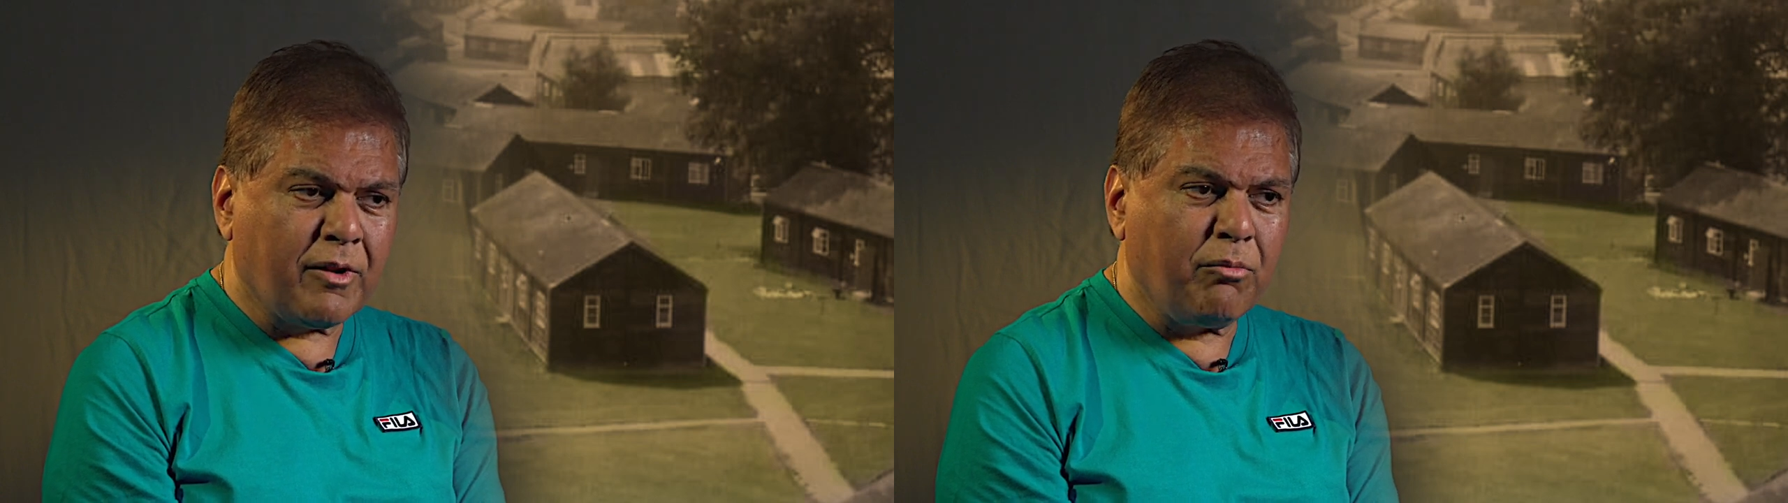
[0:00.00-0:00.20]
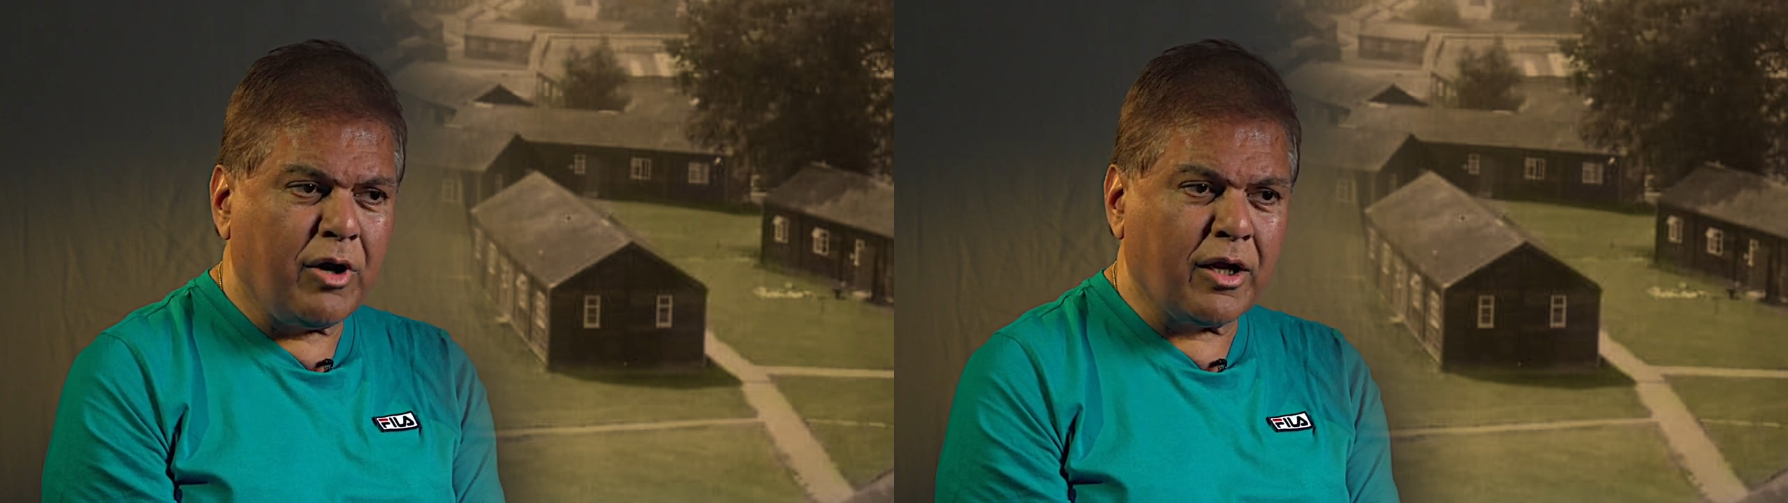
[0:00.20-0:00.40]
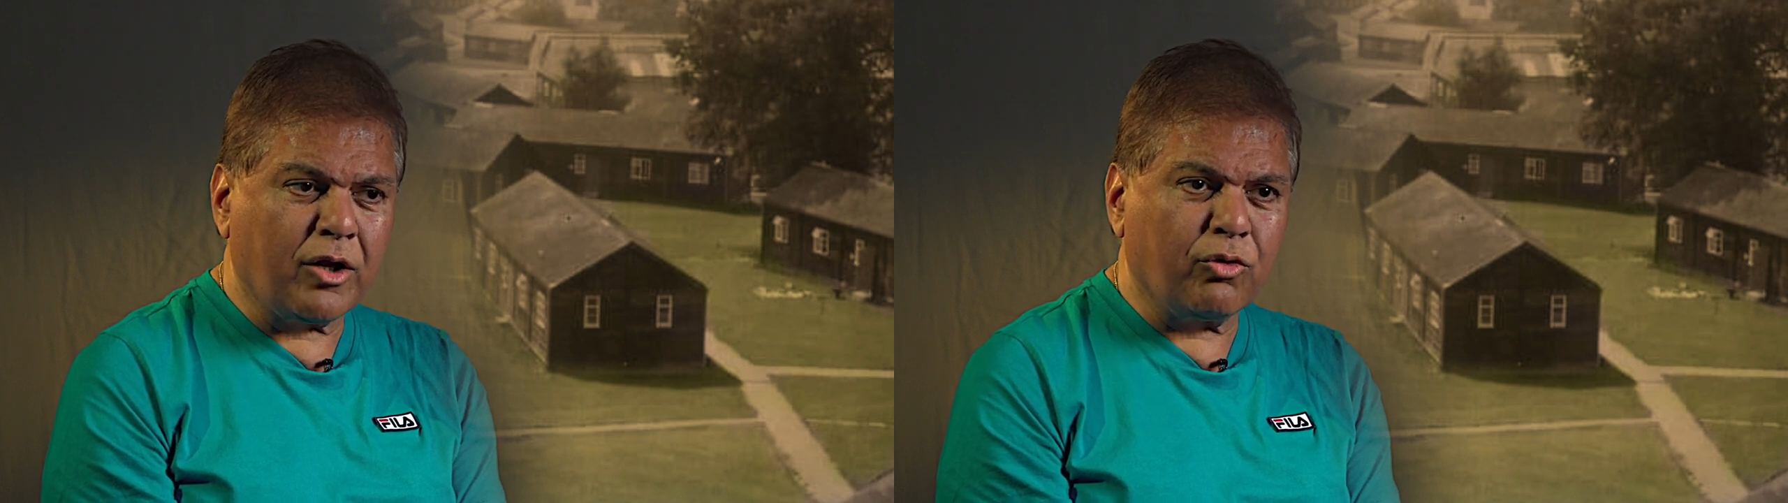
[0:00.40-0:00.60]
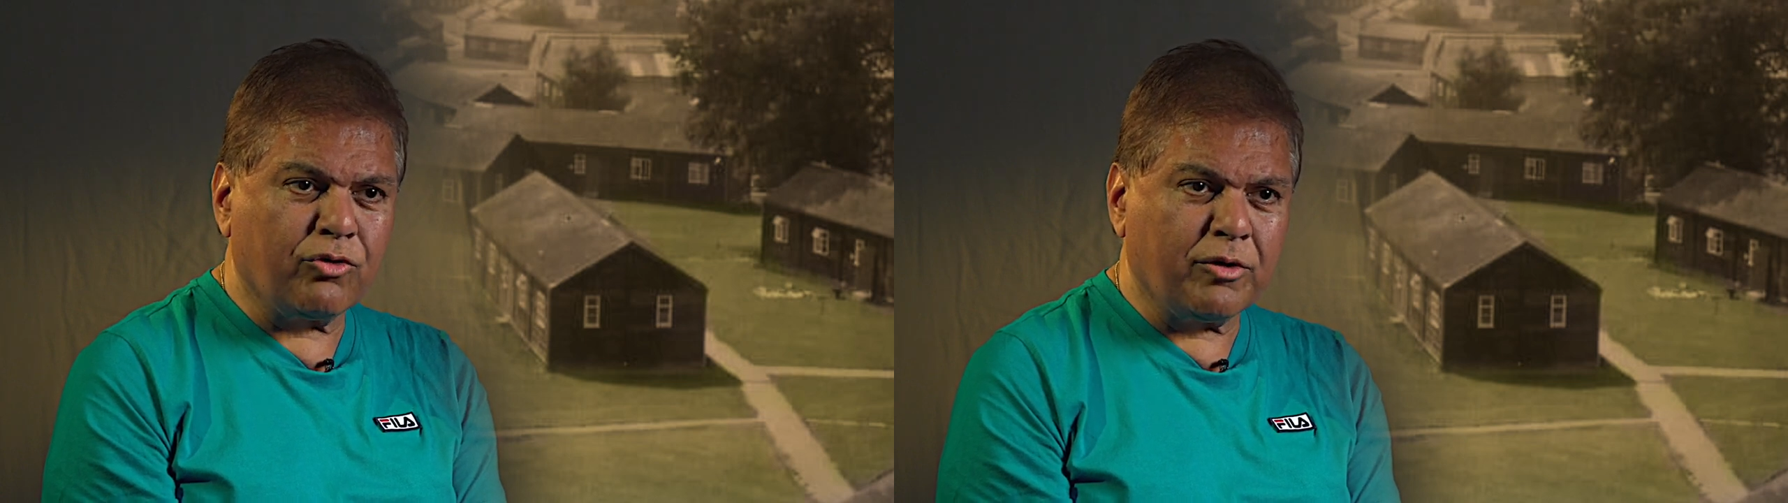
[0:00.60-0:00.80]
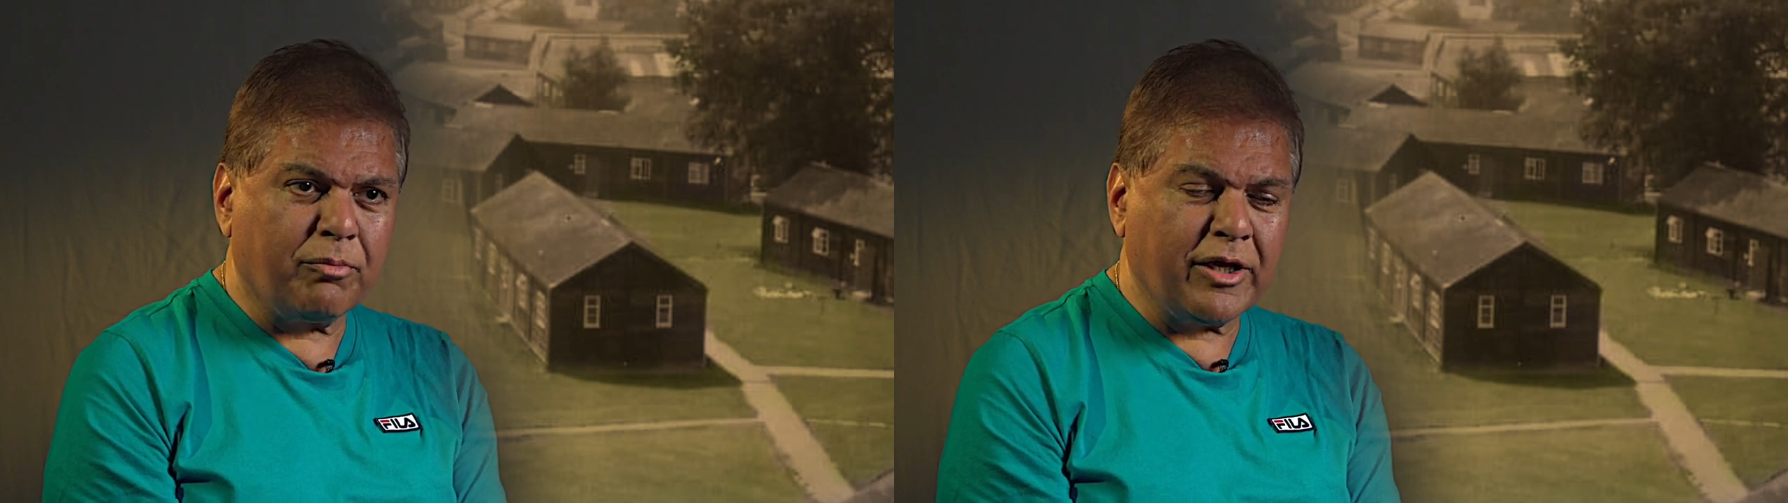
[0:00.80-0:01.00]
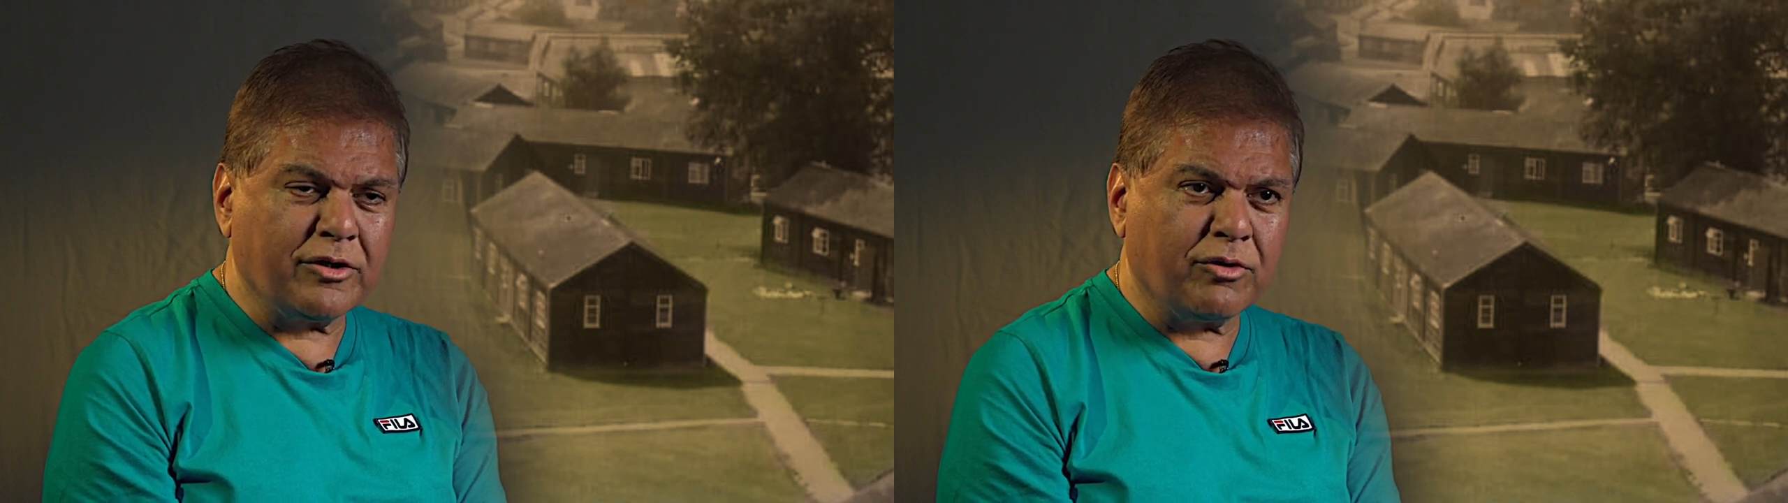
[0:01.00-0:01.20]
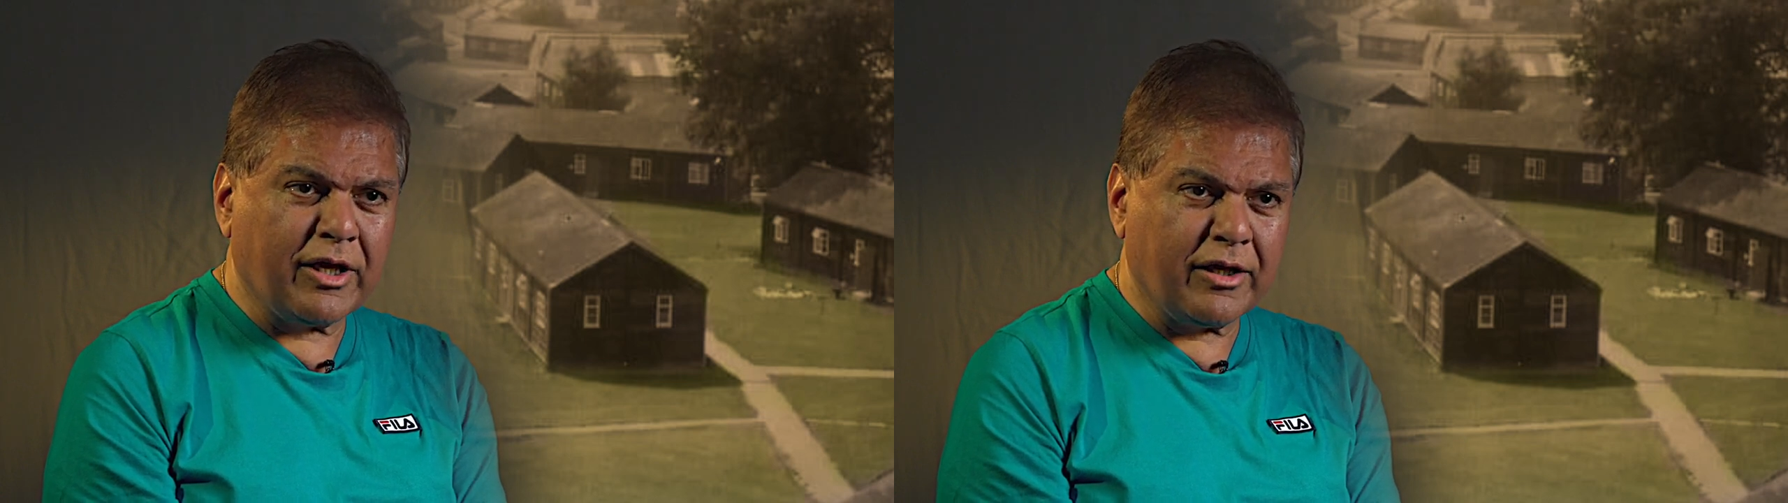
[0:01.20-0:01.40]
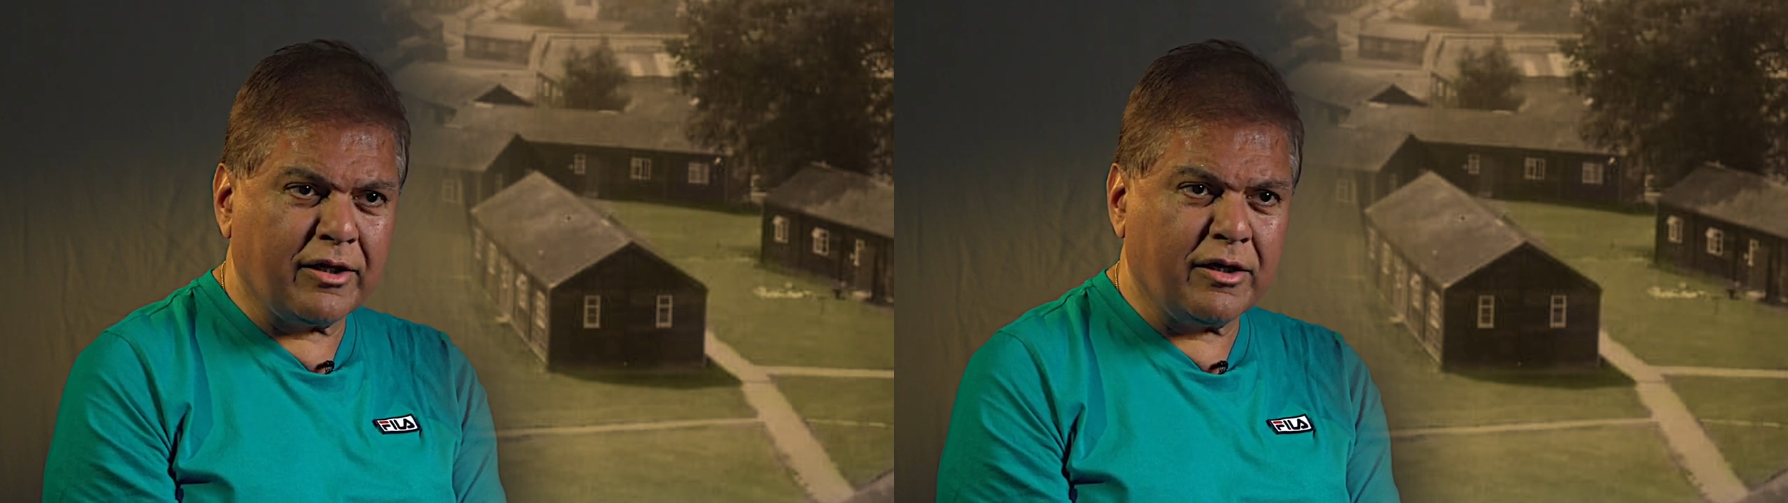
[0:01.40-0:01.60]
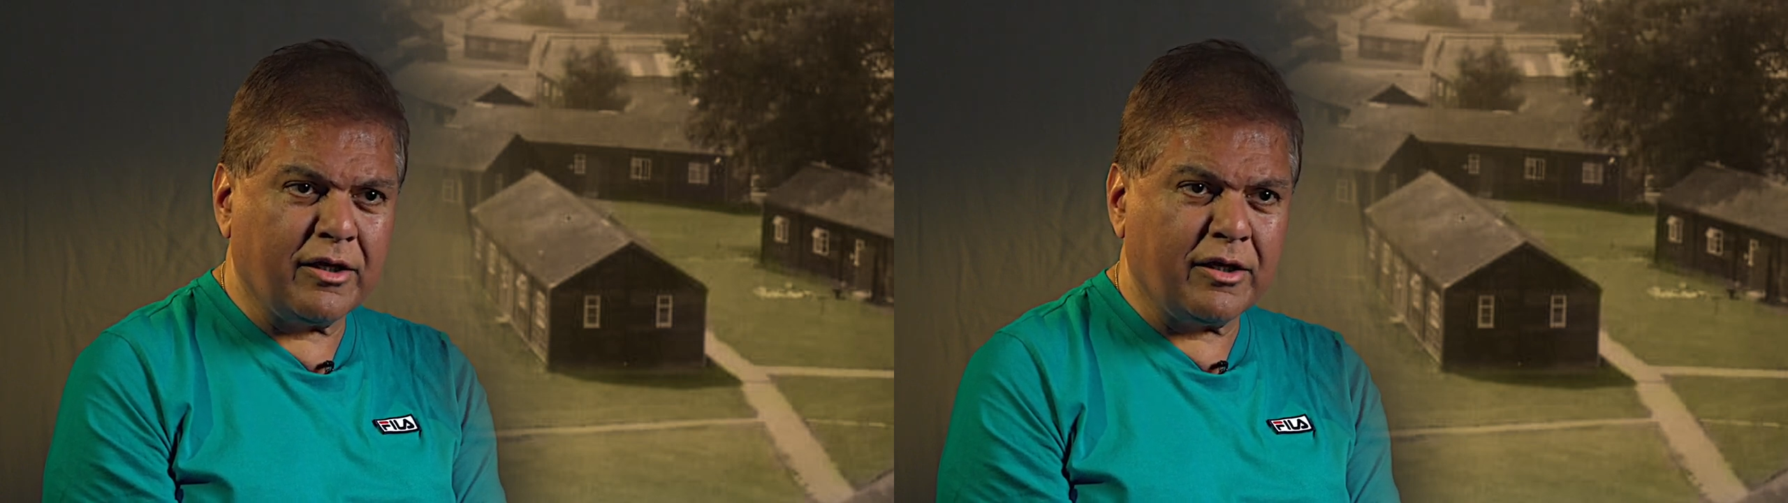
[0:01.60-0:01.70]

My uncle was on the plane to Canada,